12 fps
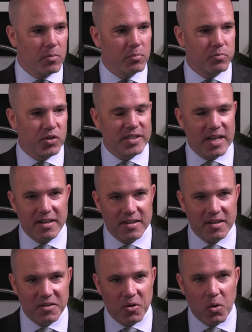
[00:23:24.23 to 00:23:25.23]
present
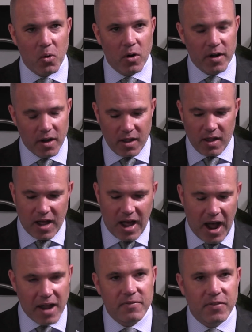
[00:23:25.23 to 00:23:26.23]
in court
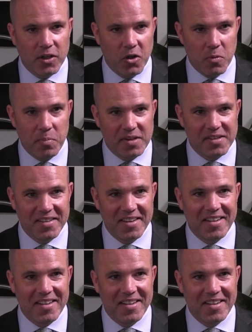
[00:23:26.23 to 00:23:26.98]
envelopes